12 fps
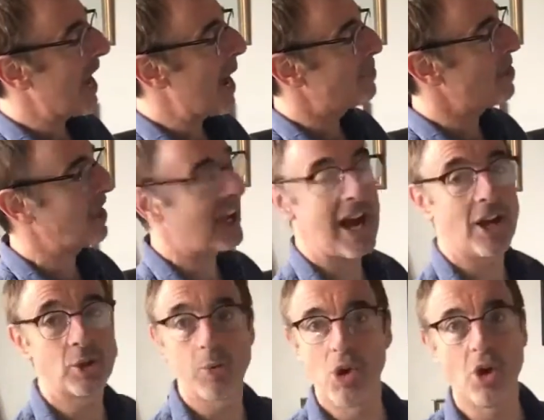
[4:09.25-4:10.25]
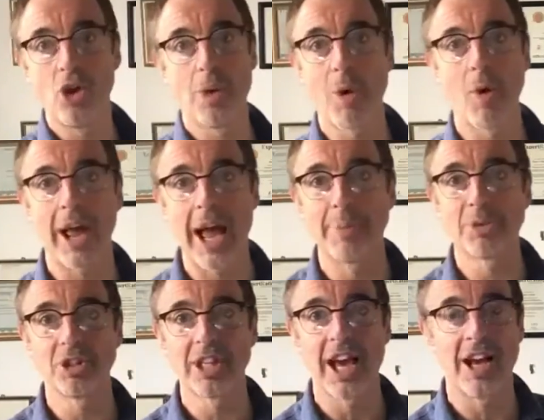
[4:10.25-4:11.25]
carbs and the cows, we all know about
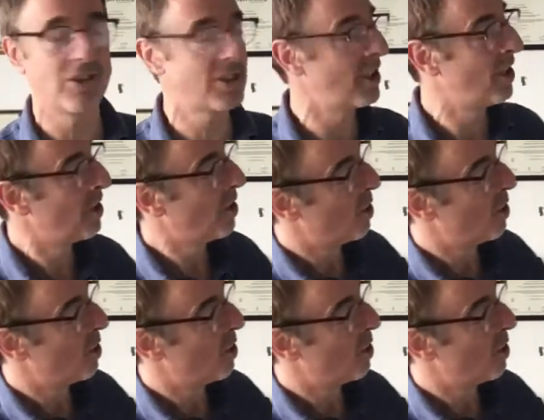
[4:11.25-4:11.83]
carbs and cows,